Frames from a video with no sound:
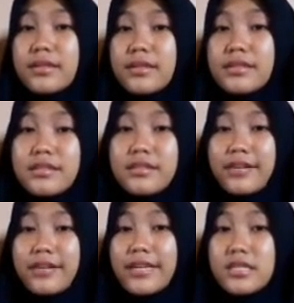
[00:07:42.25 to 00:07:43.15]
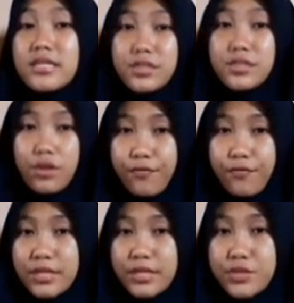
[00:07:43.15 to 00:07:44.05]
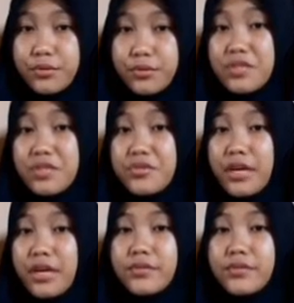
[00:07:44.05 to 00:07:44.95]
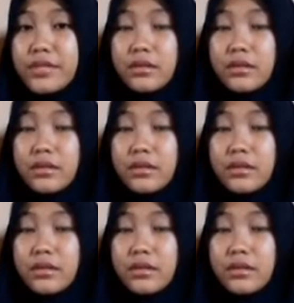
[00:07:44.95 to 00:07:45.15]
the readiness of lecture material with